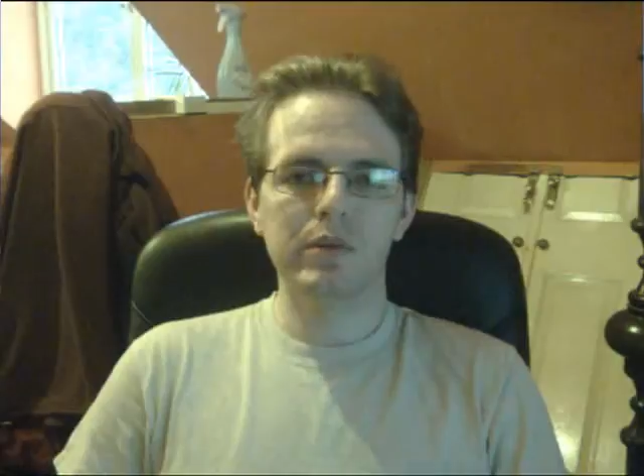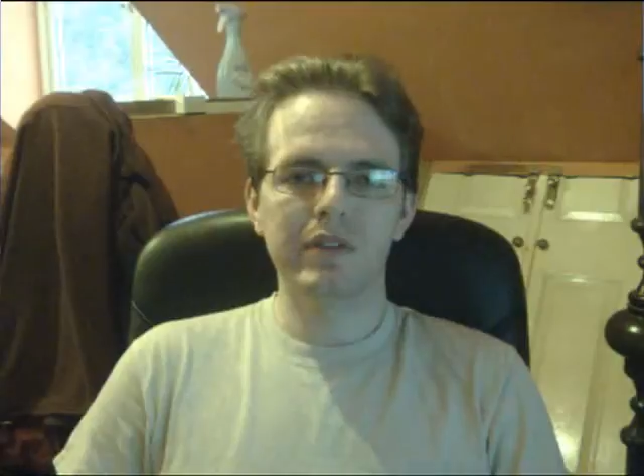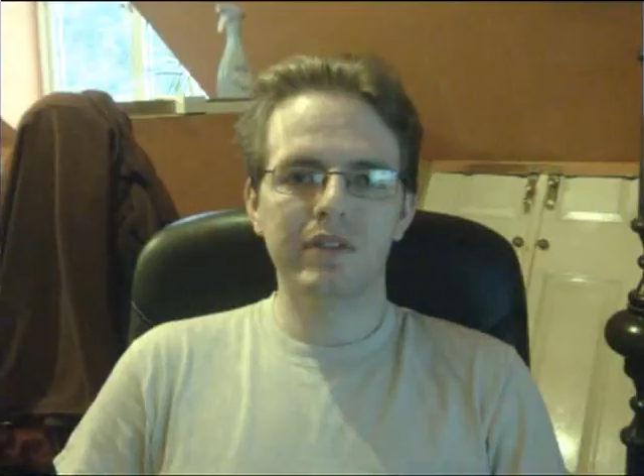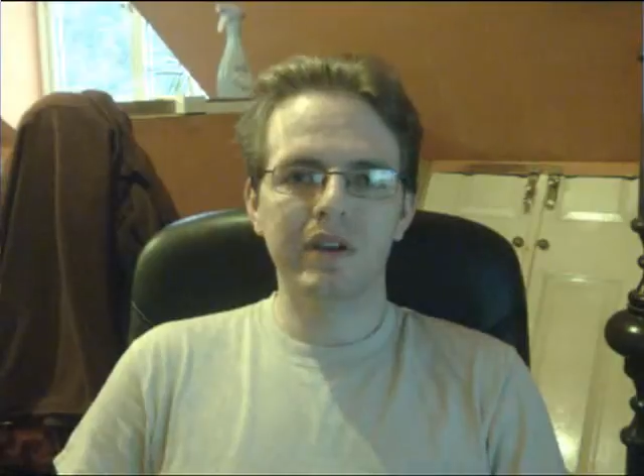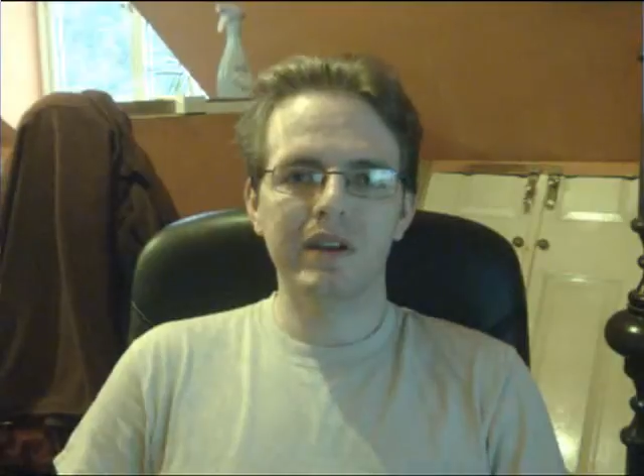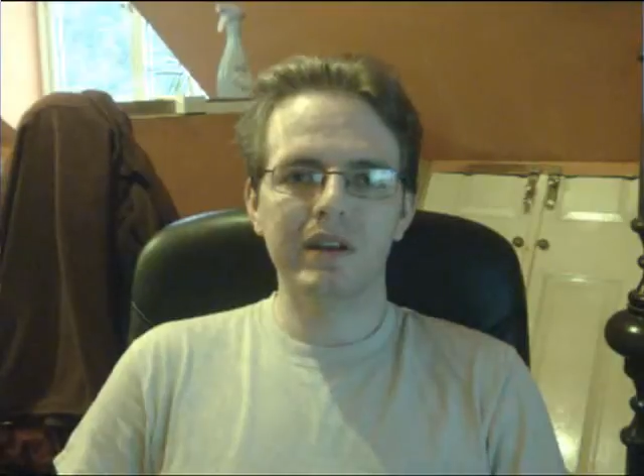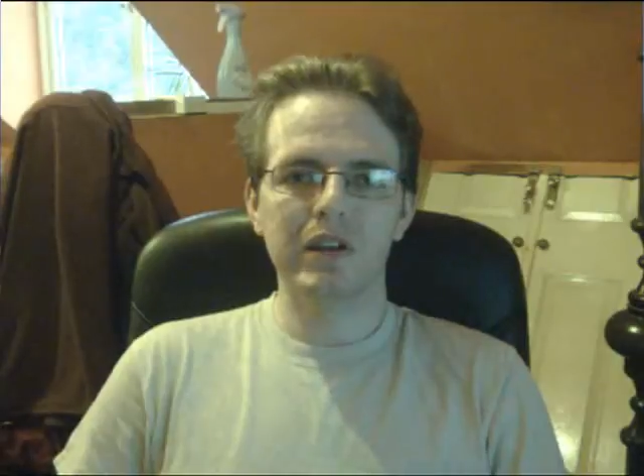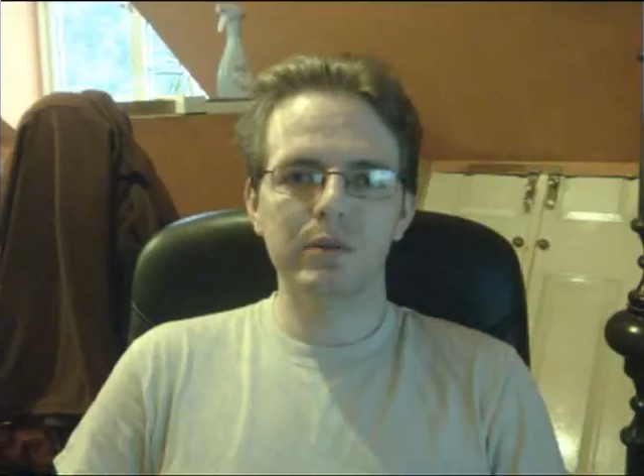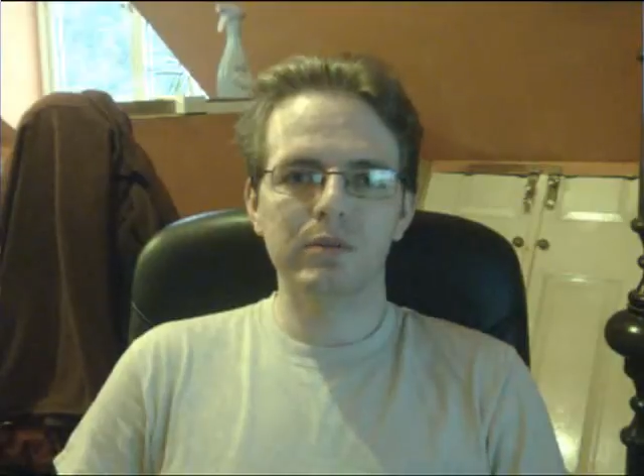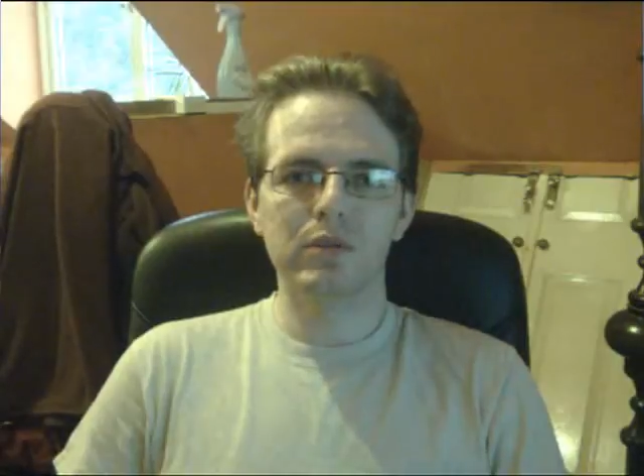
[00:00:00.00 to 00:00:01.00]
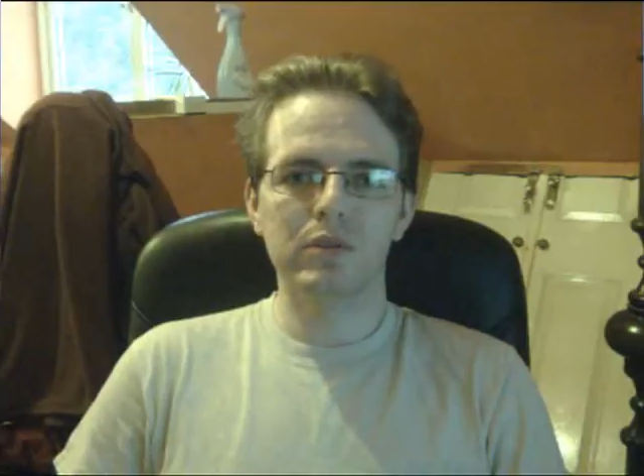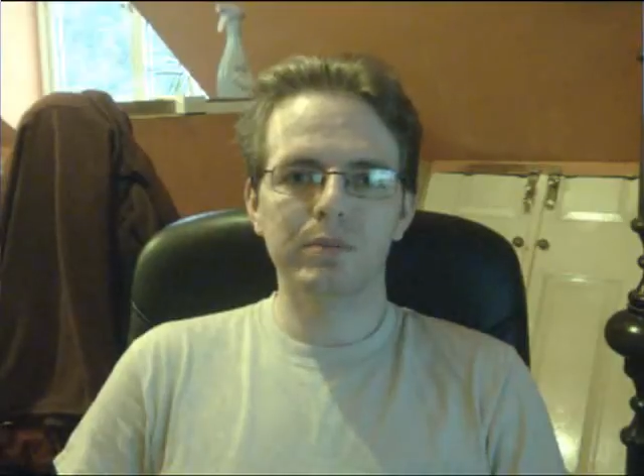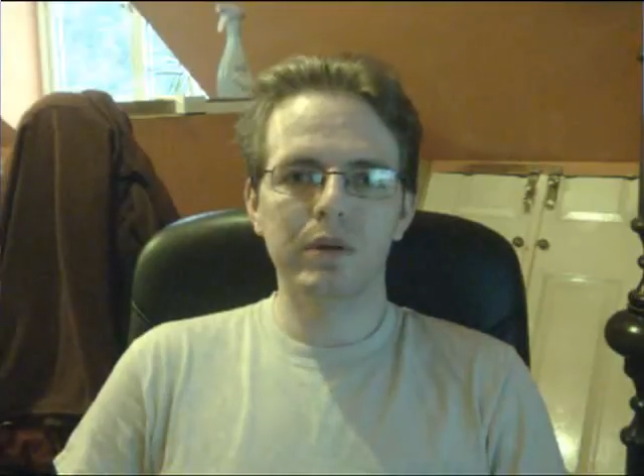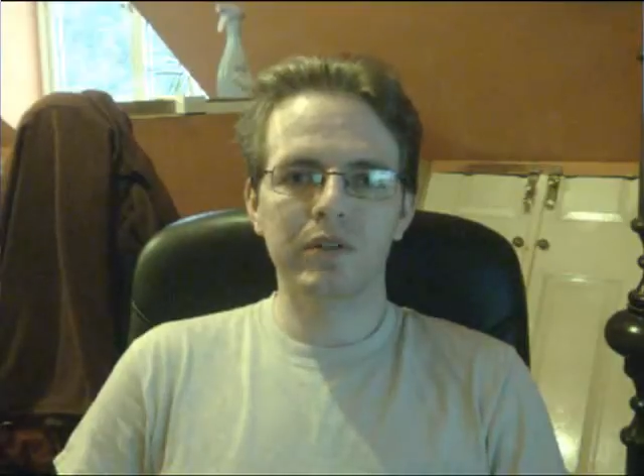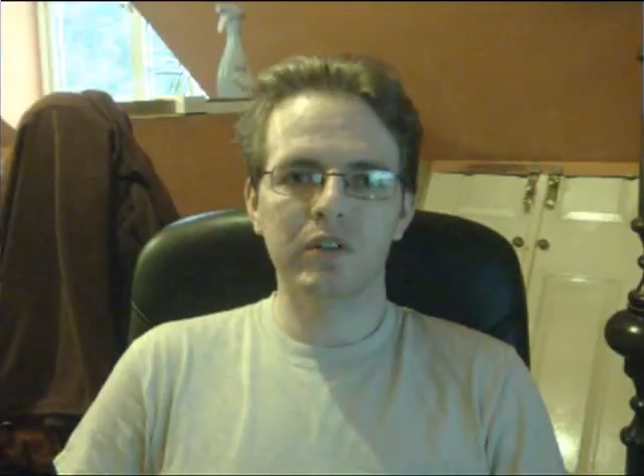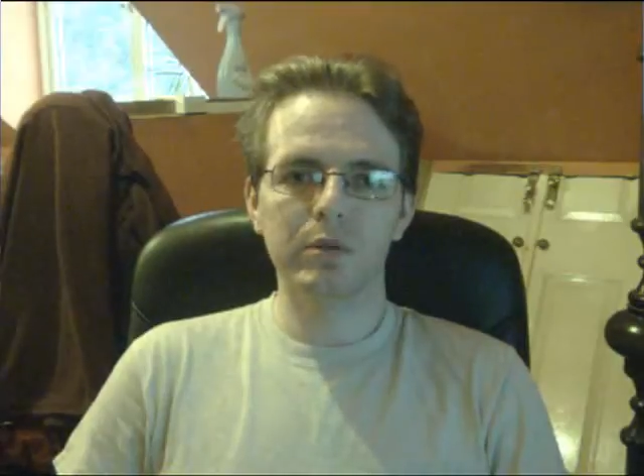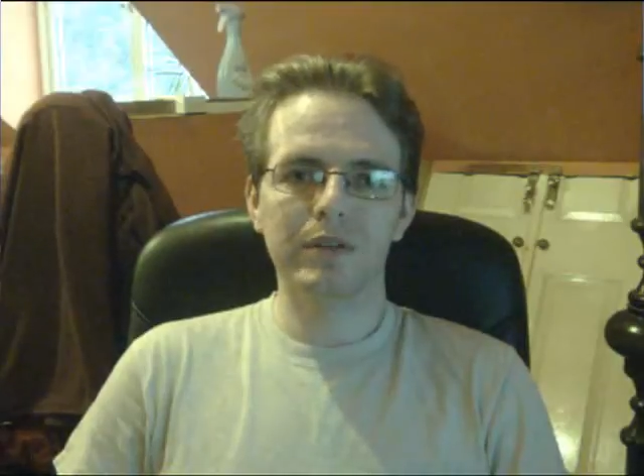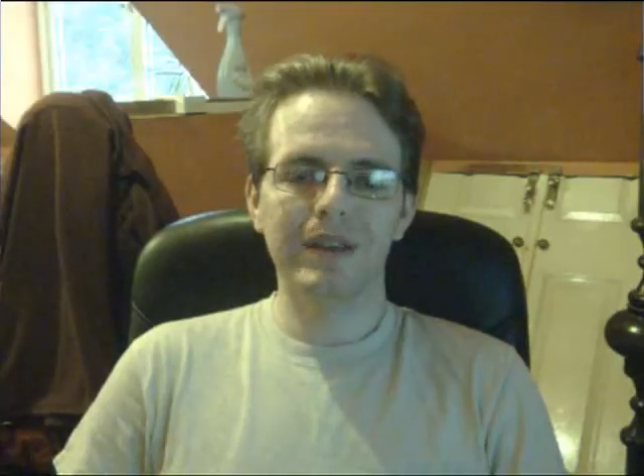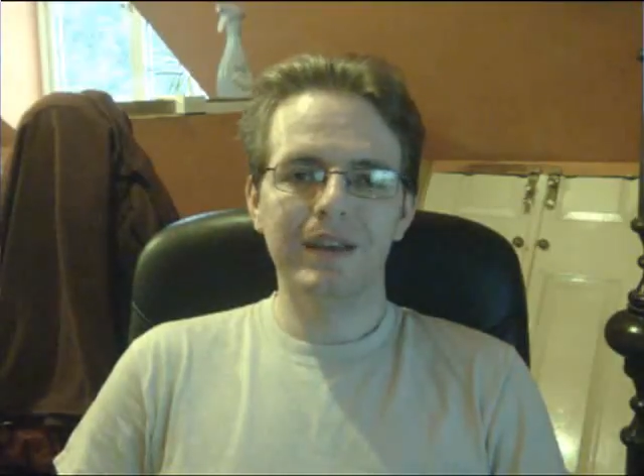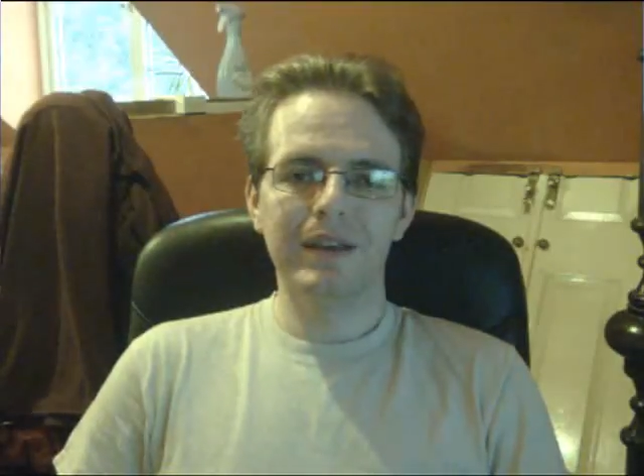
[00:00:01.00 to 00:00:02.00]
little more entertaining, a little bit more
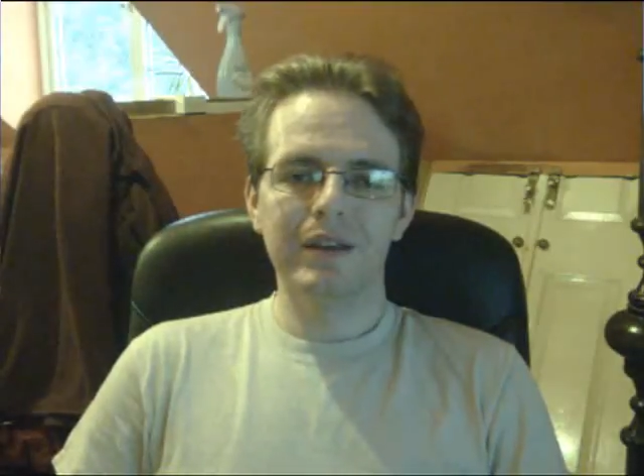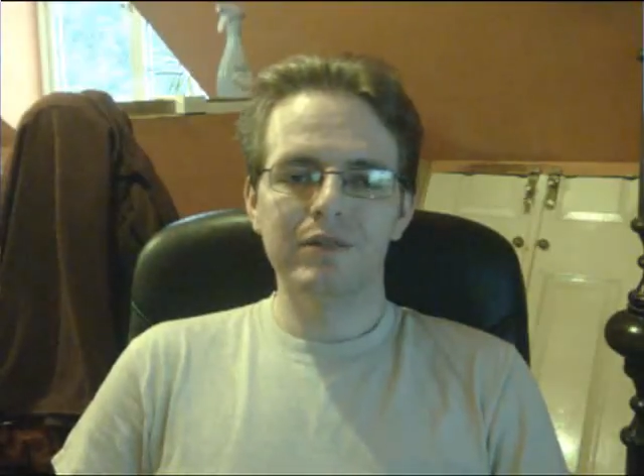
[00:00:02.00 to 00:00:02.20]
personable,